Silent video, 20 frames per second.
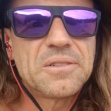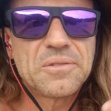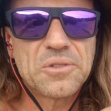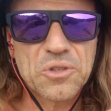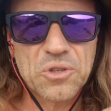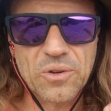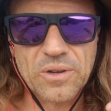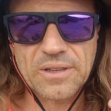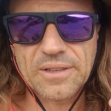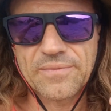
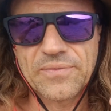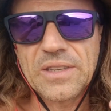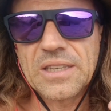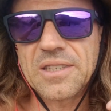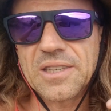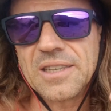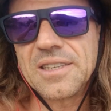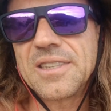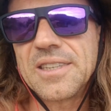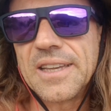
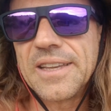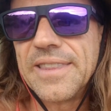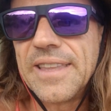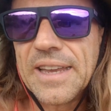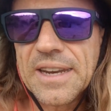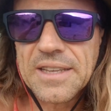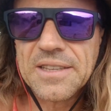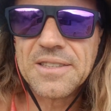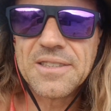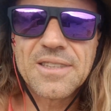it's easier
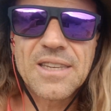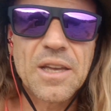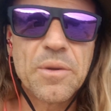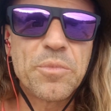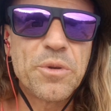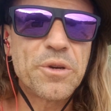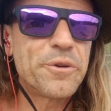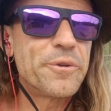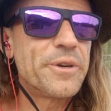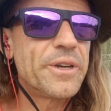than in
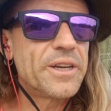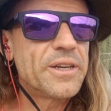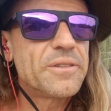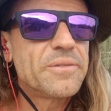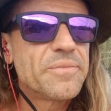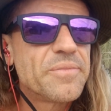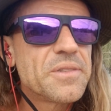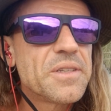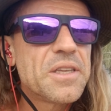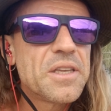Siberia.
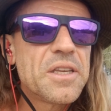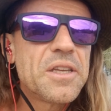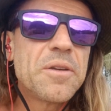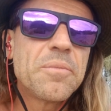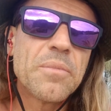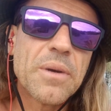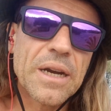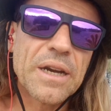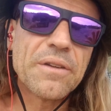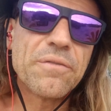
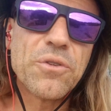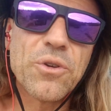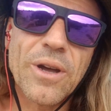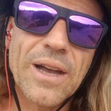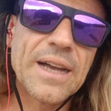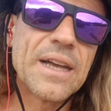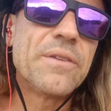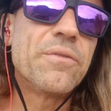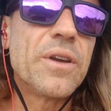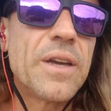But if you
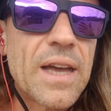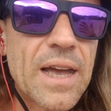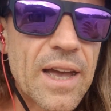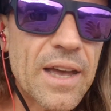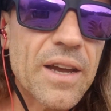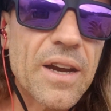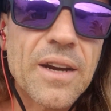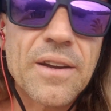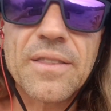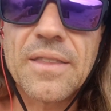are even
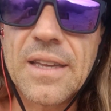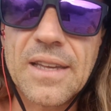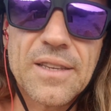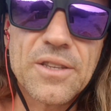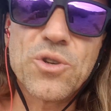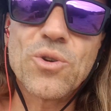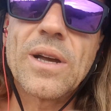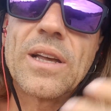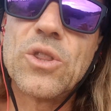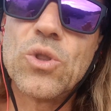higher, then
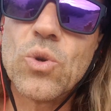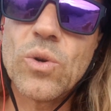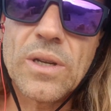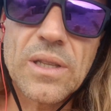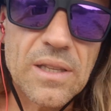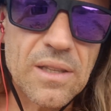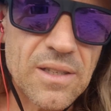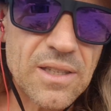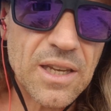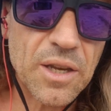you can do it
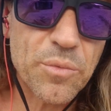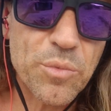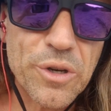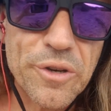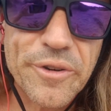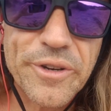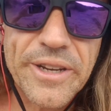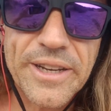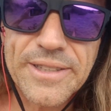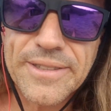in
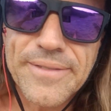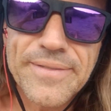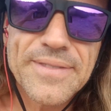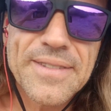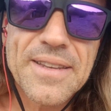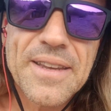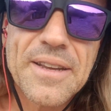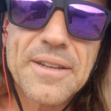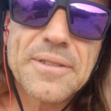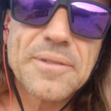Siberia.
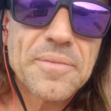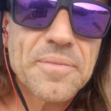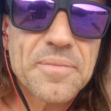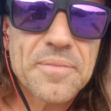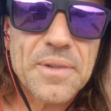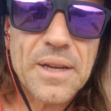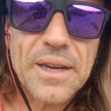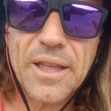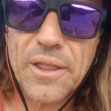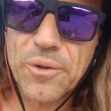
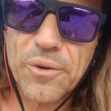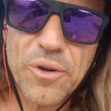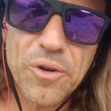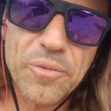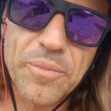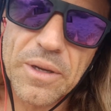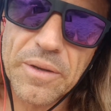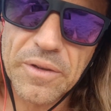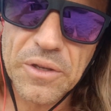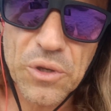But I don't know,
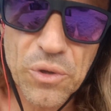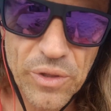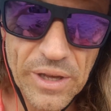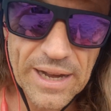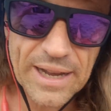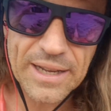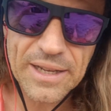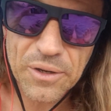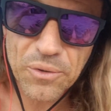maybe you die